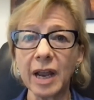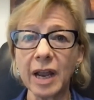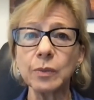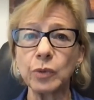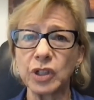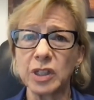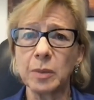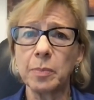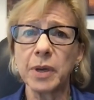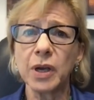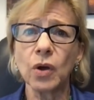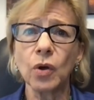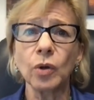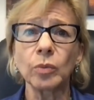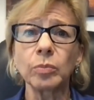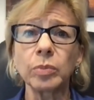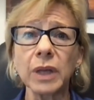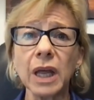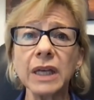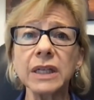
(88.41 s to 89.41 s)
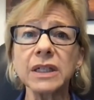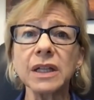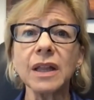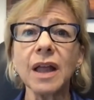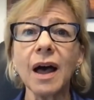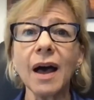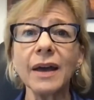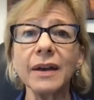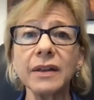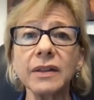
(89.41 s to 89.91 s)
which is a big old blood
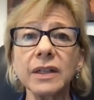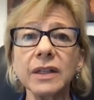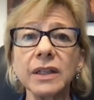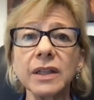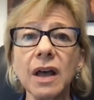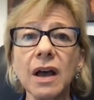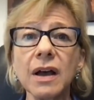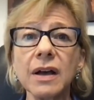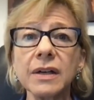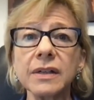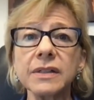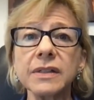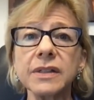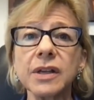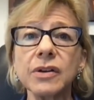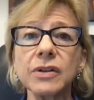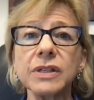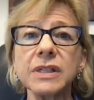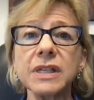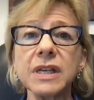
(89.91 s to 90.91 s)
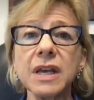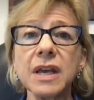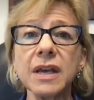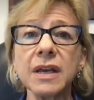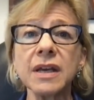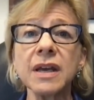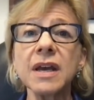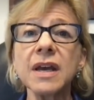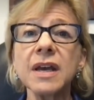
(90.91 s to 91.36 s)
clot in the lungs. They're seeing